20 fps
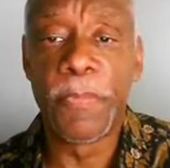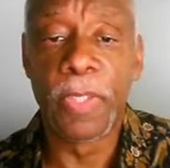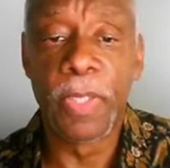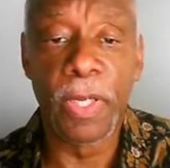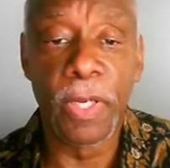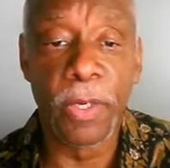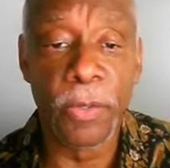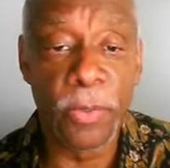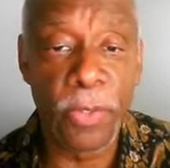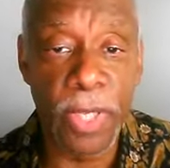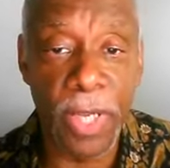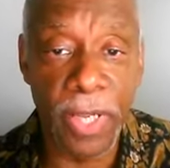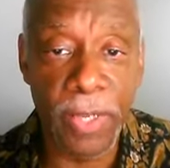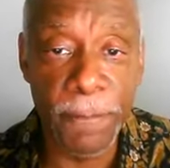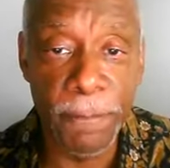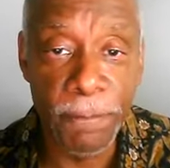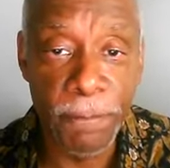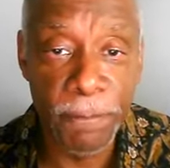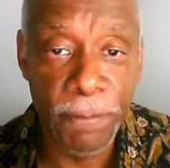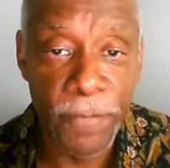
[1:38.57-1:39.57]
Okay,
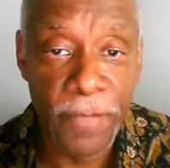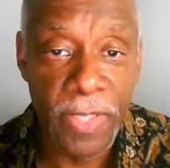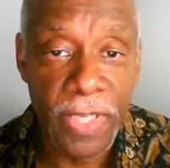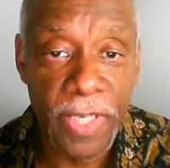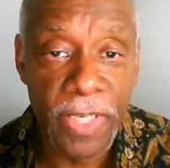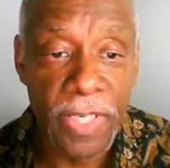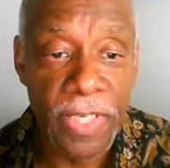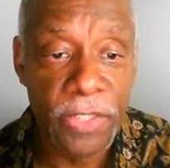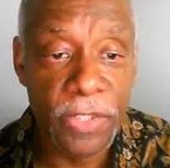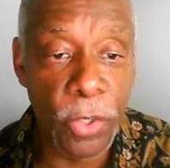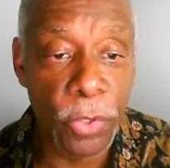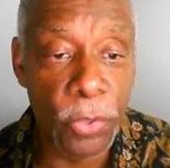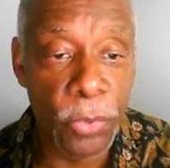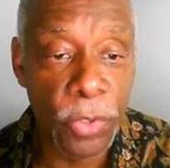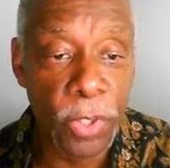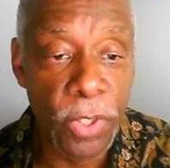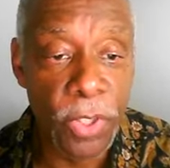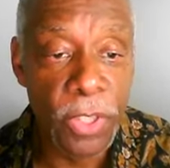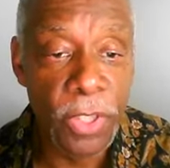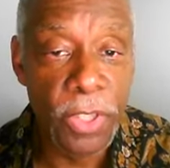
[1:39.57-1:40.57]
so
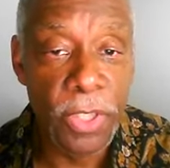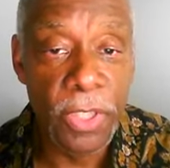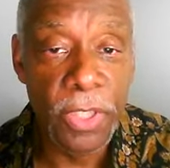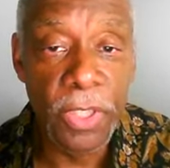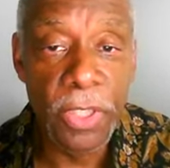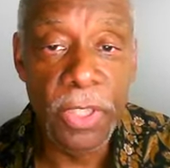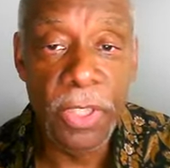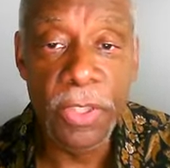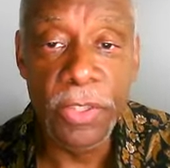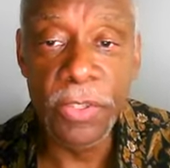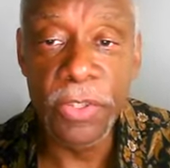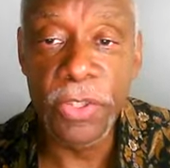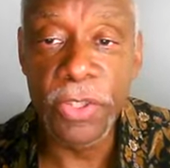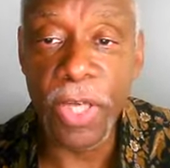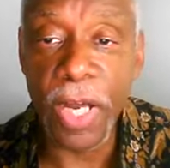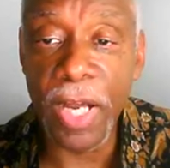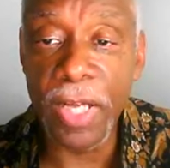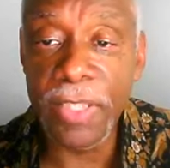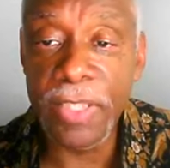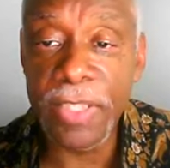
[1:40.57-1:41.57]

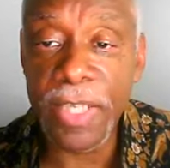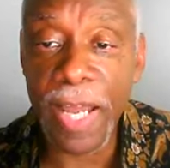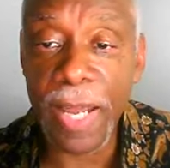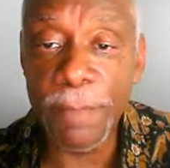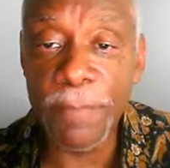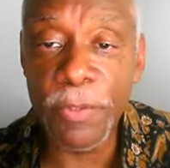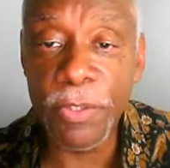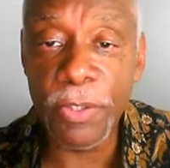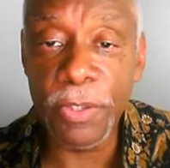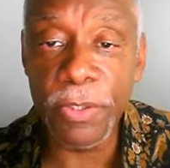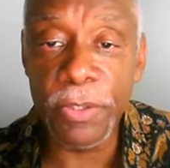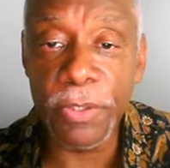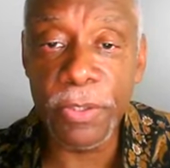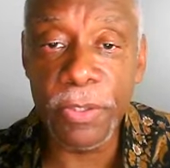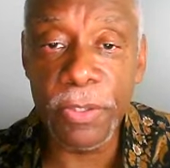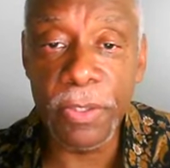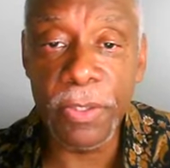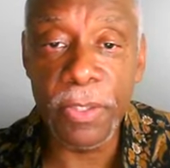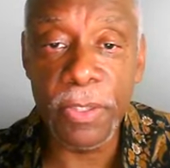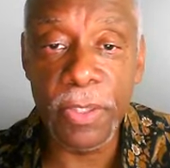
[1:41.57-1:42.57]
John chapter
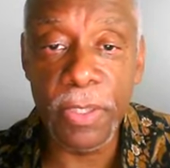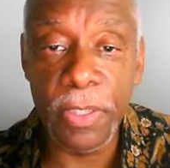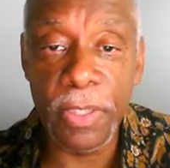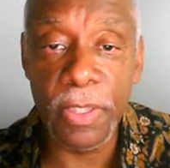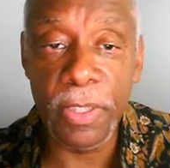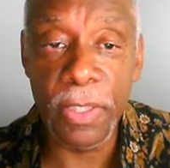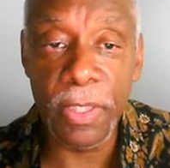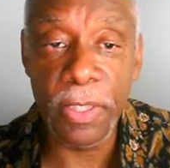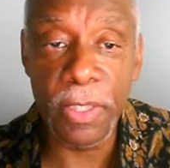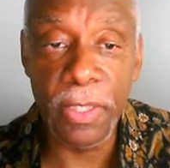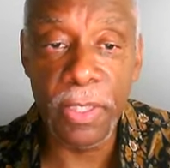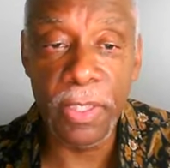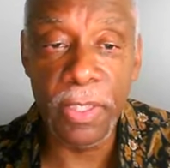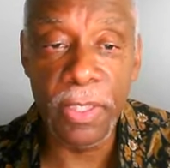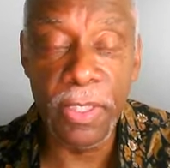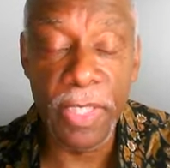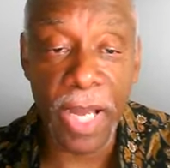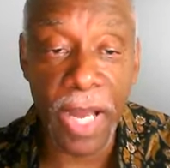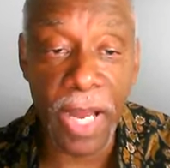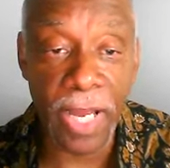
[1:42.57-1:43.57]

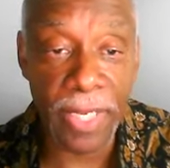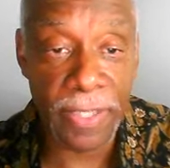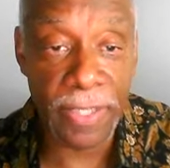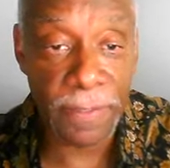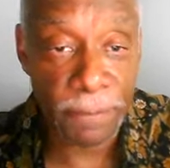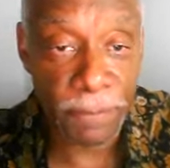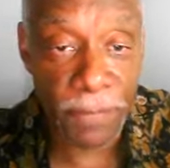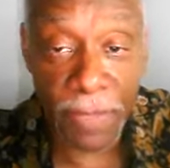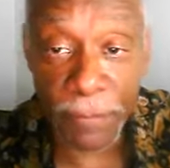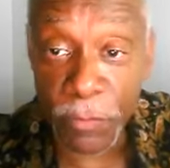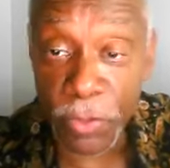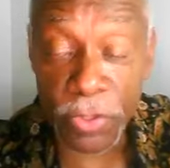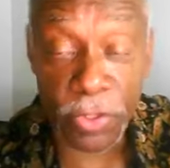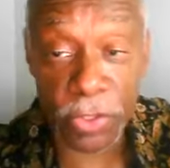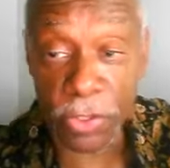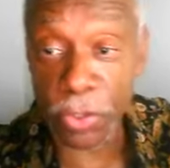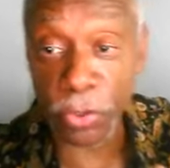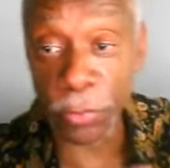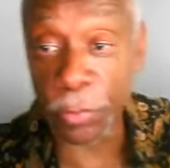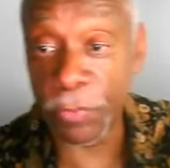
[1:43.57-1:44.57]
9, I'm
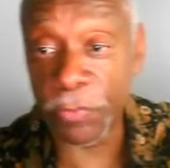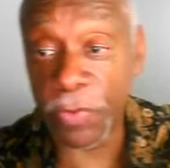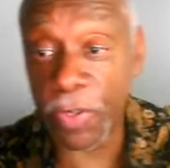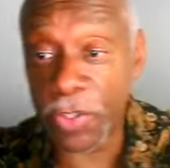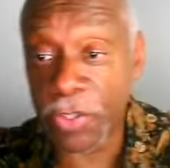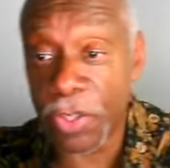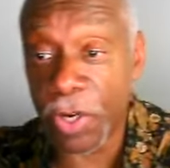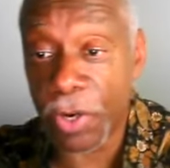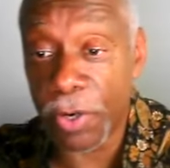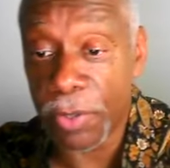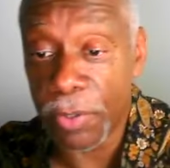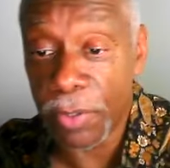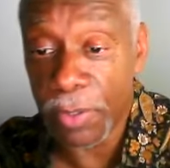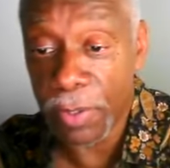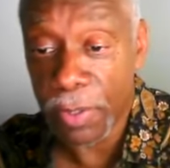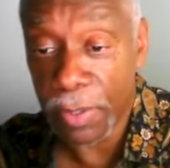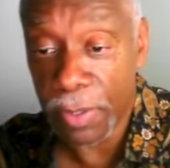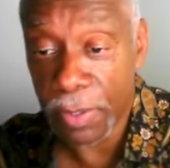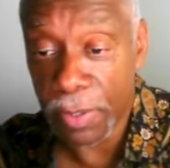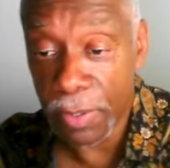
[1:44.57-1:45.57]
just so to refresh our
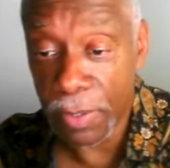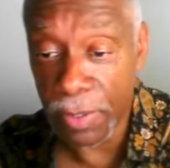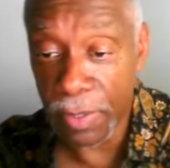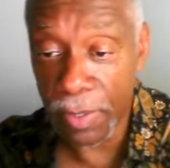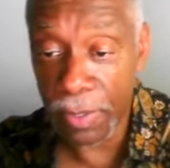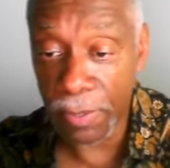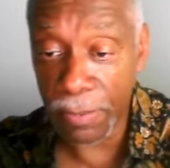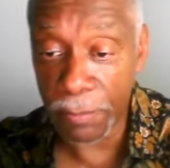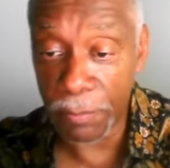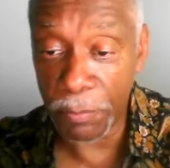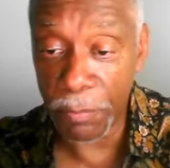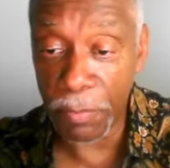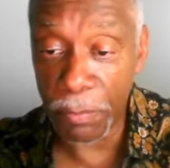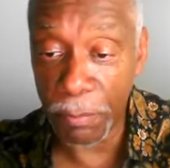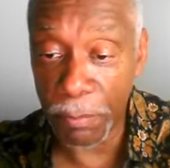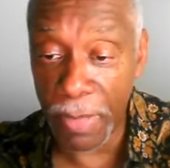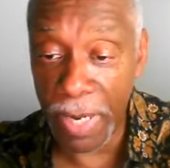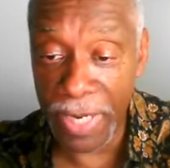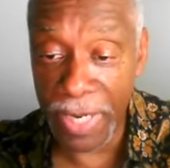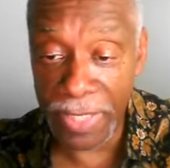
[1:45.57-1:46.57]

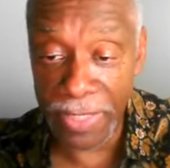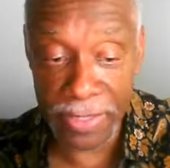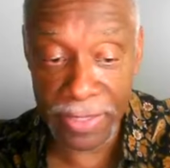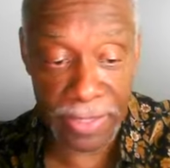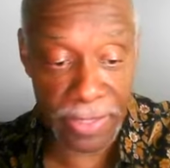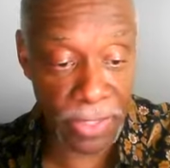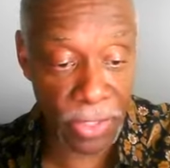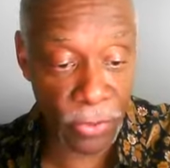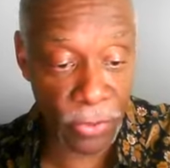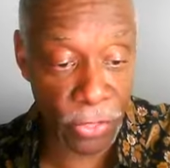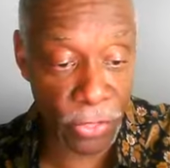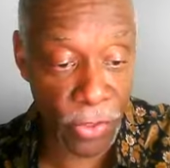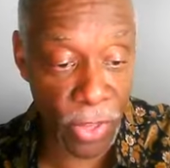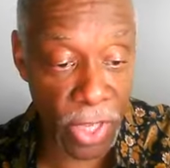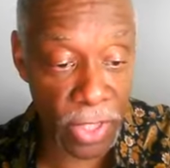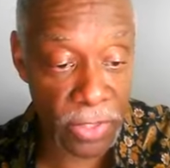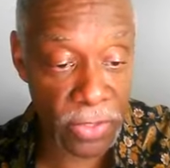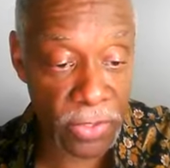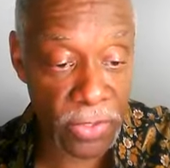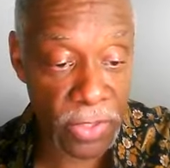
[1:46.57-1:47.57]
minds, our
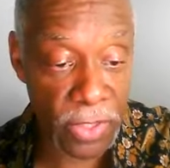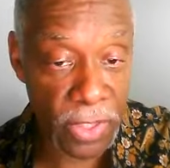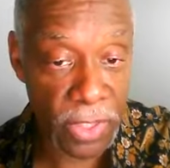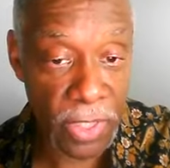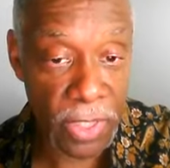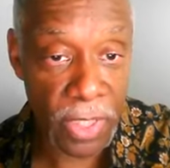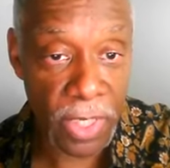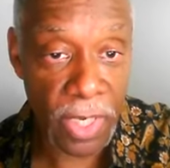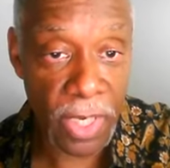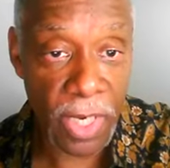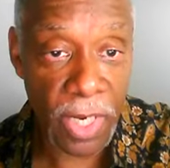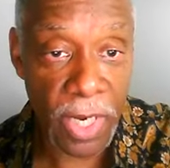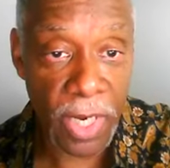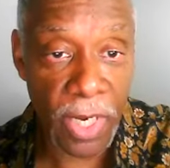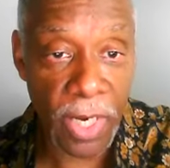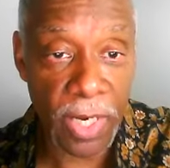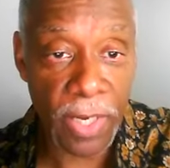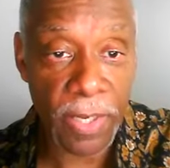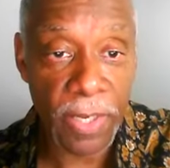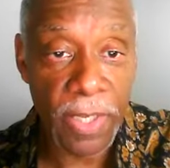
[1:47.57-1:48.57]
thoughts.
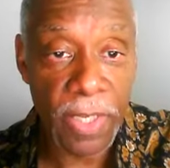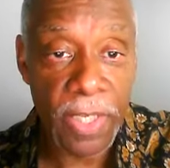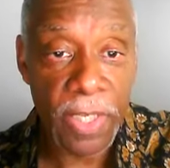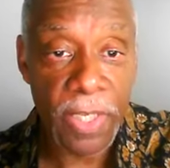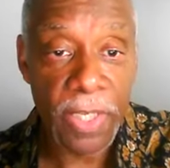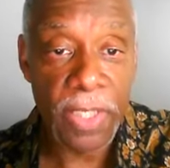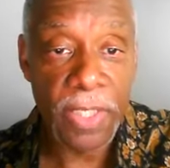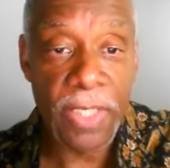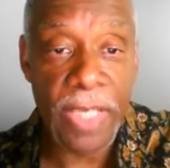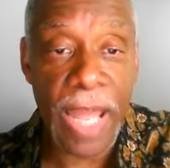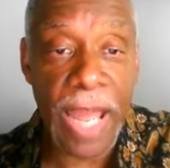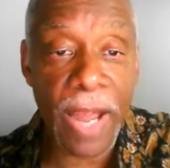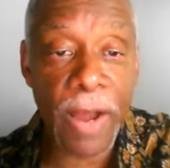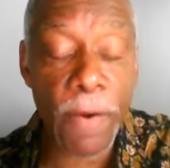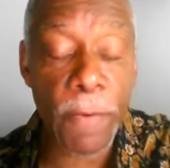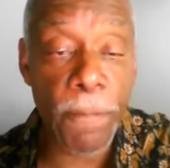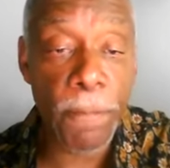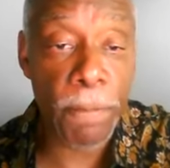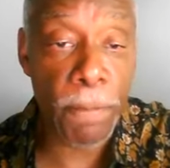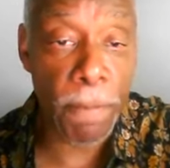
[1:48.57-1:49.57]
Now,